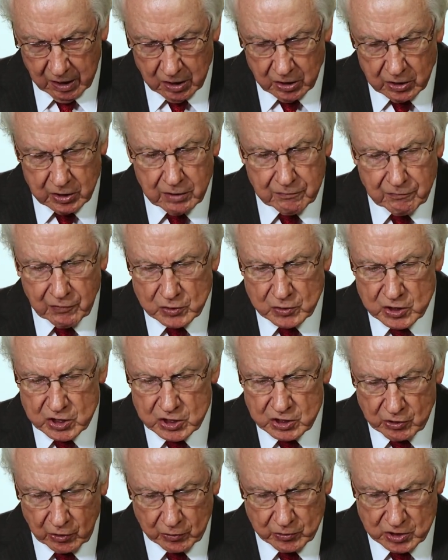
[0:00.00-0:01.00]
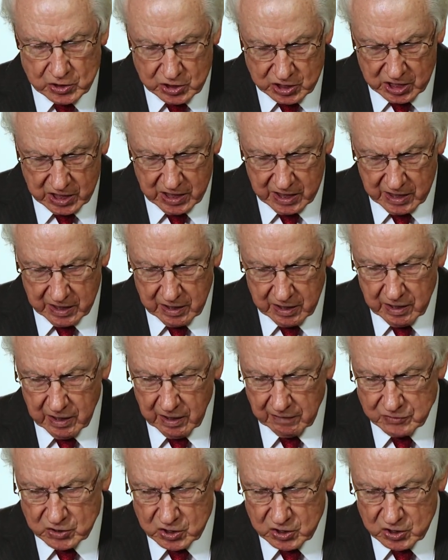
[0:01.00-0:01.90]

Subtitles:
Look at verse 13 of